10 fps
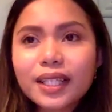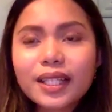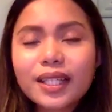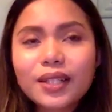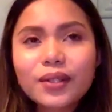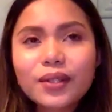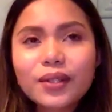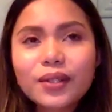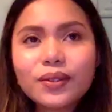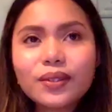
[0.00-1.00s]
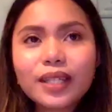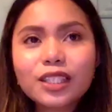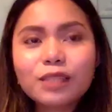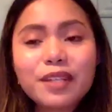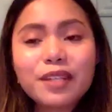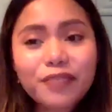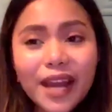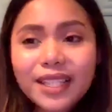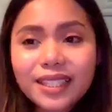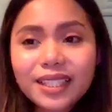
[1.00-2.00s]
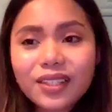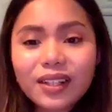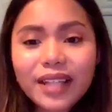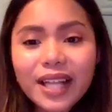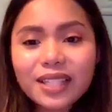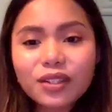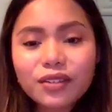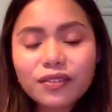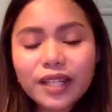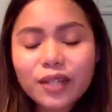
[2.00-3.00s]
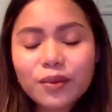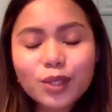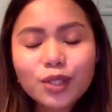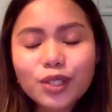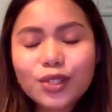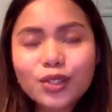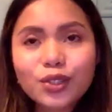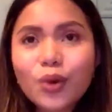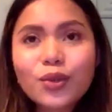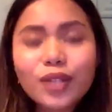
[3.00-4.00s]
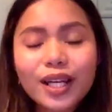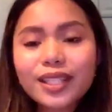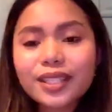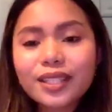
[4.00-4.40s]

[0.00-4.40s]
you know, like just being friends and all that stuff. Like it was so nice and it